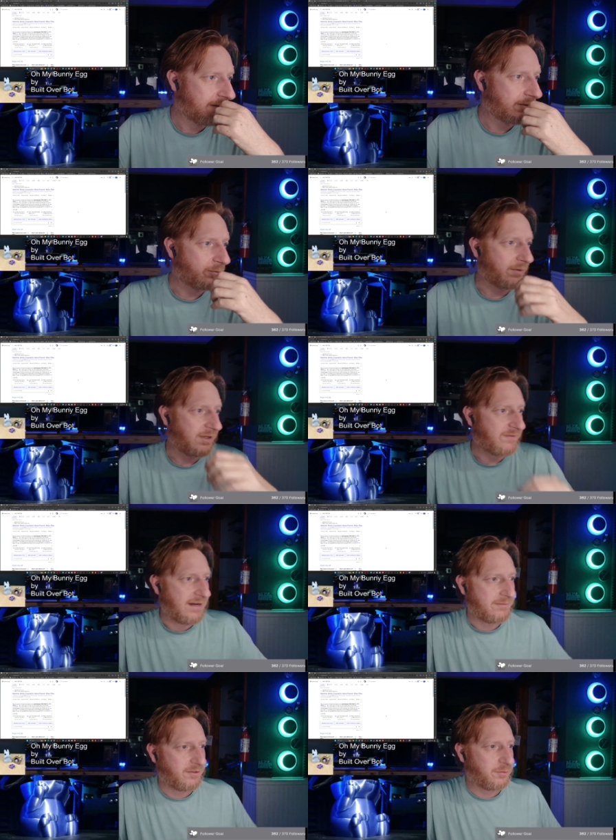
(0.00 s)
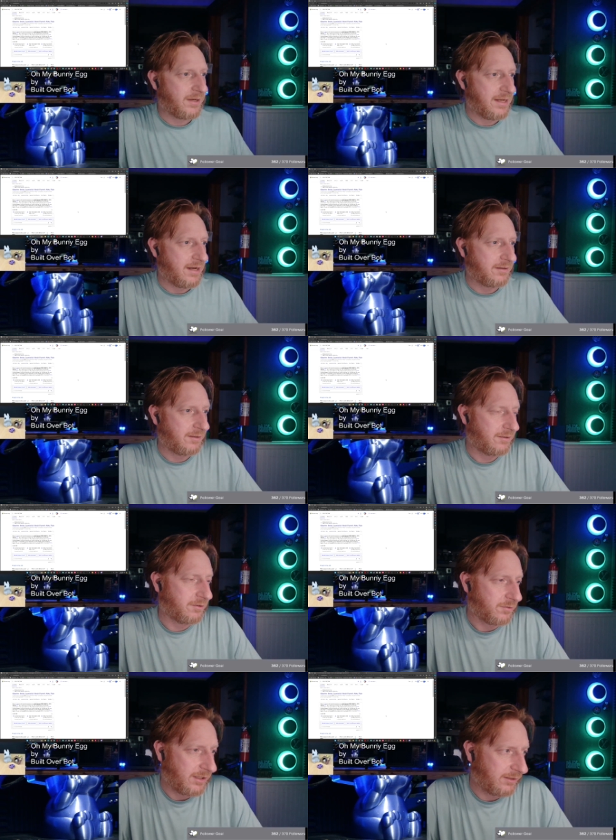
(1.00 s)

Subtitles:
25 to 2800 degrees